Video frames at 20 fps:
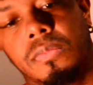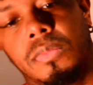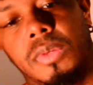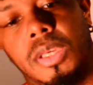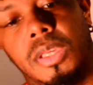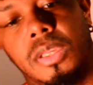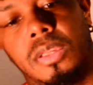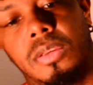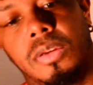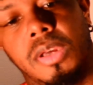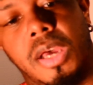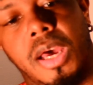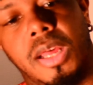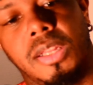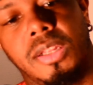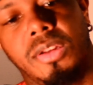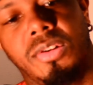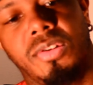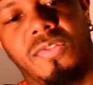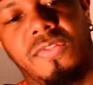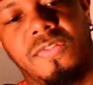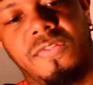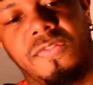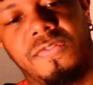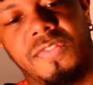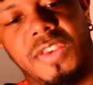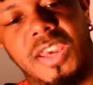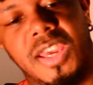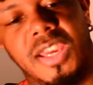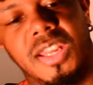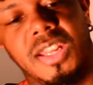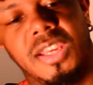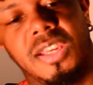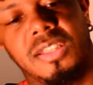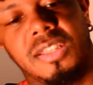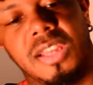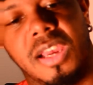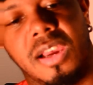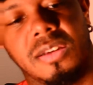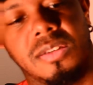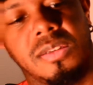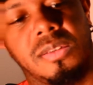and you got a little fading down